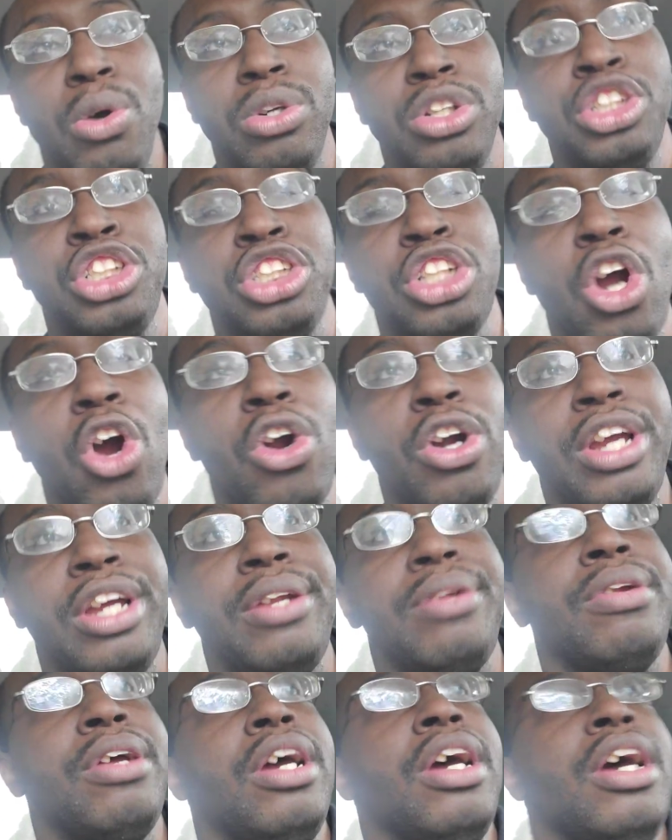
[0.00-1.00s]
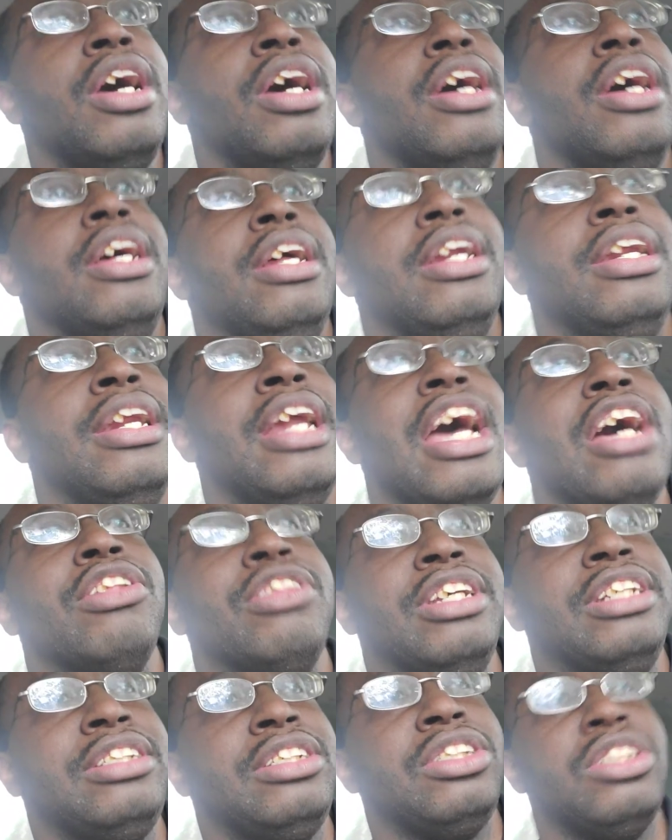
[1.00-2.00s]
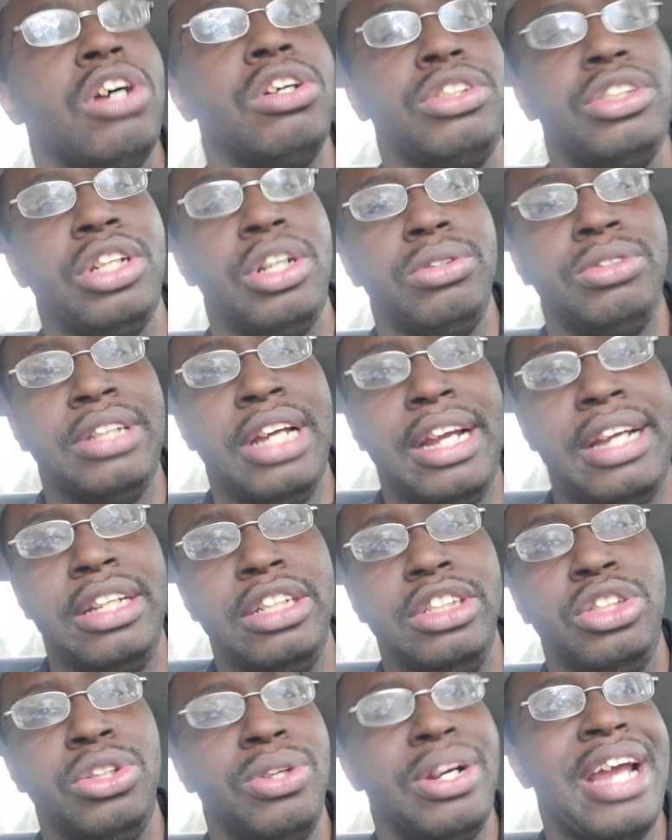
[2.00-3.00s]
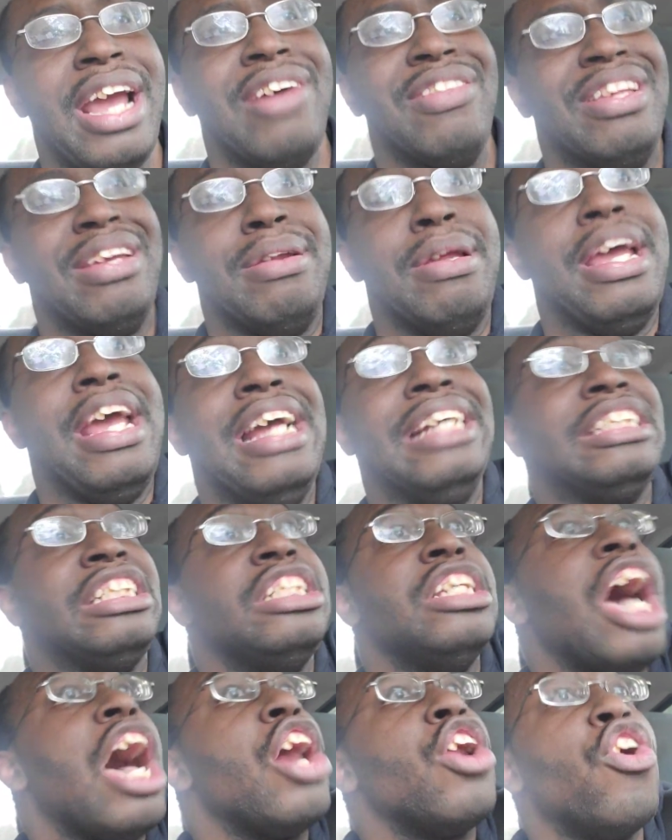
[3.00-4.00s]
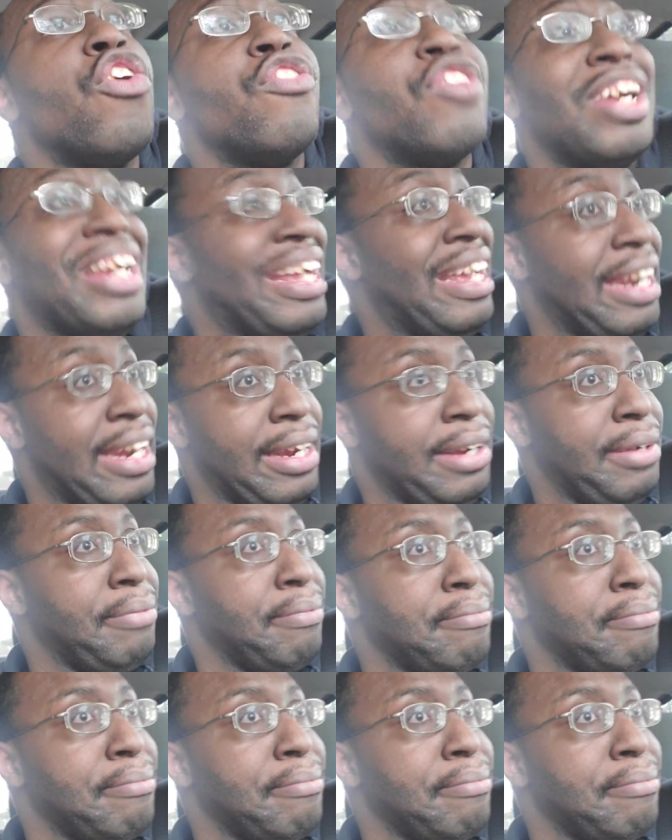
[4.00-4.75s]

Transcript: to start it. Now, this is also taking into account that it's not overheating.